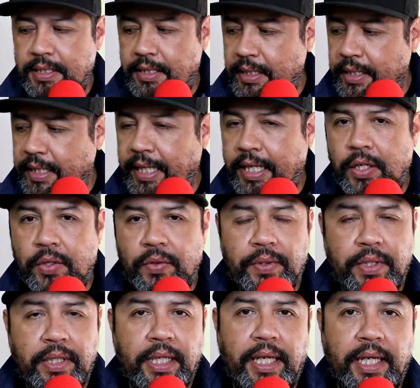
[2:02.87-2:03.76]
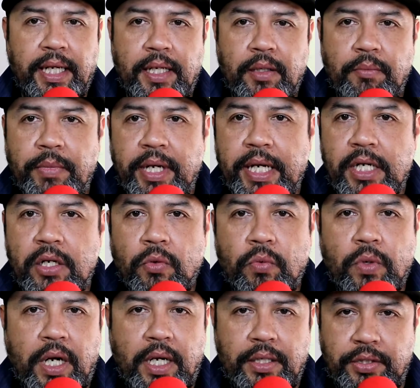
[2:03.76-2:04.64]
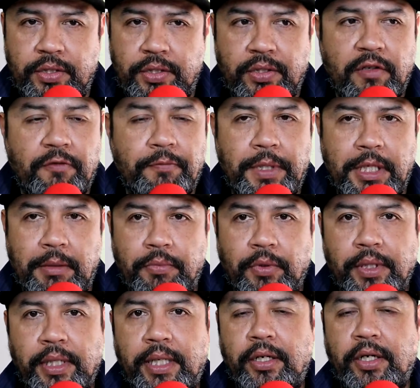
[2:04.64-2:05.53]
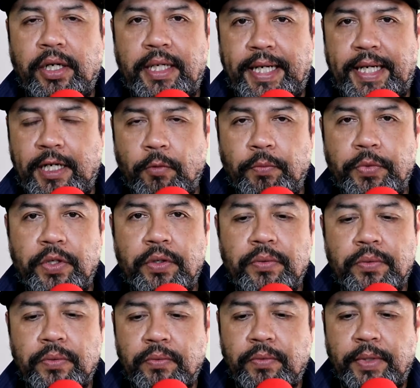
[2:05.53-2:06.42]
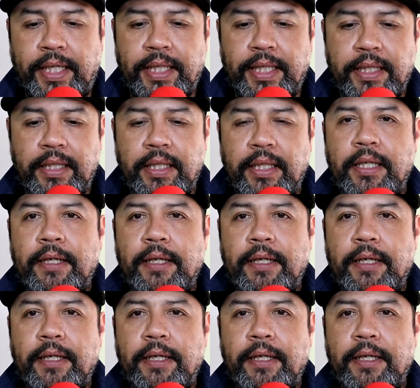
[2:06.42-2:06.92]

sit down and make a roster of people that are going to help you, right?